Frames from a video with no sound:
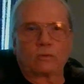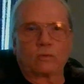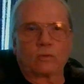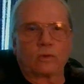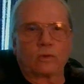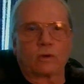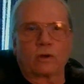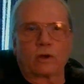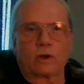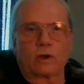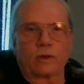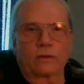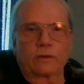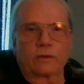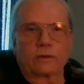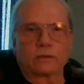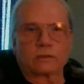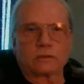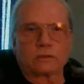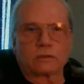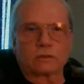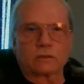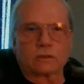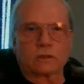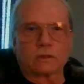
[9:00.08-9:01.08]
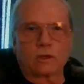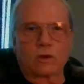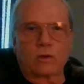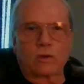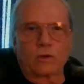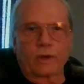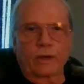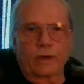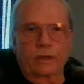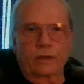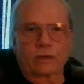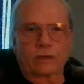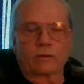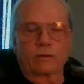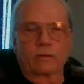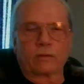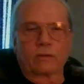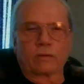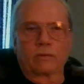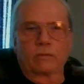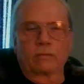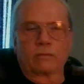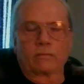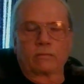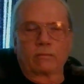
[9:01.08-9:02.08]
where all this is going.
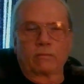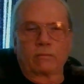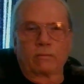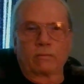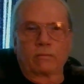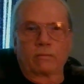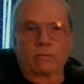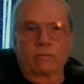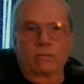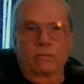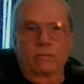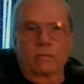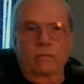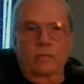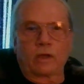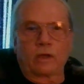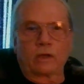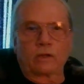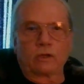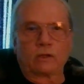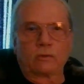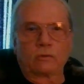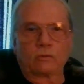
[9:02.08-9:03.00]
And